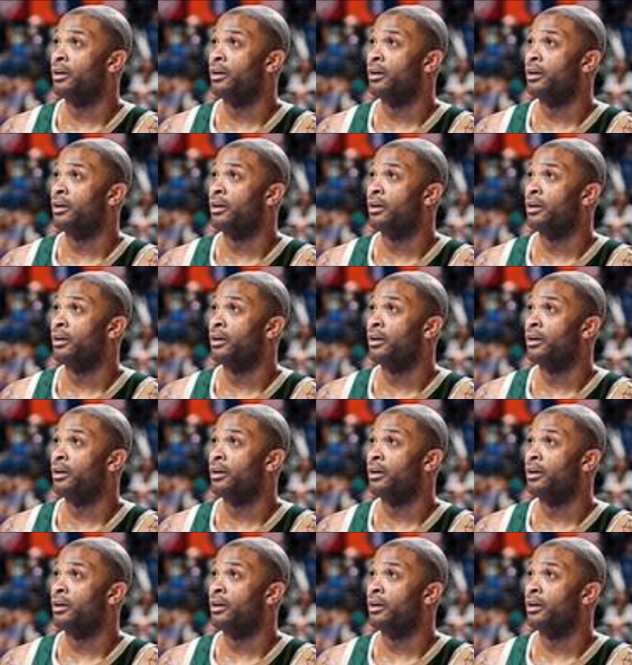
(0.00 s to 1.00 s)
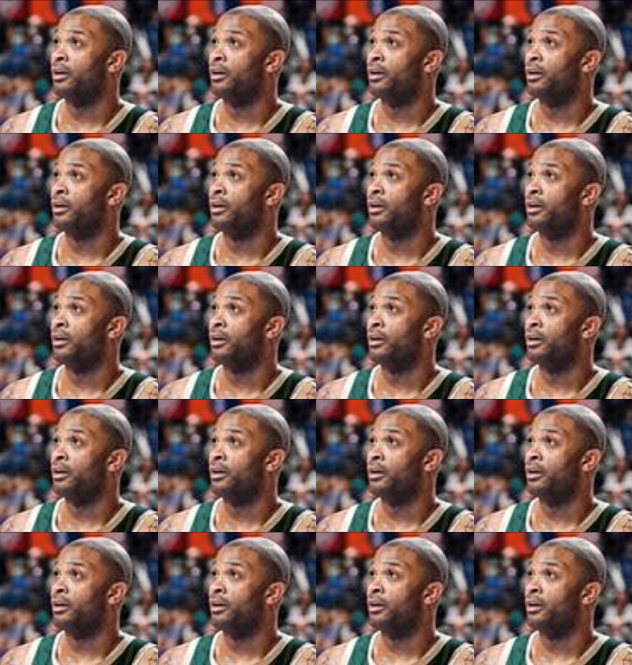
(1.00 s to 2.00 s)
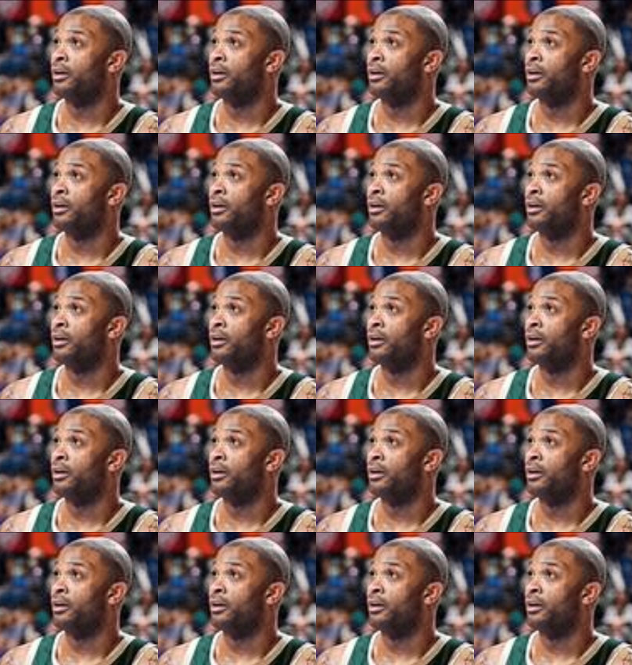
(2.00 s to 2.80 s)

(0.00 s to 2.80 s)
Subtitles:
[no speech]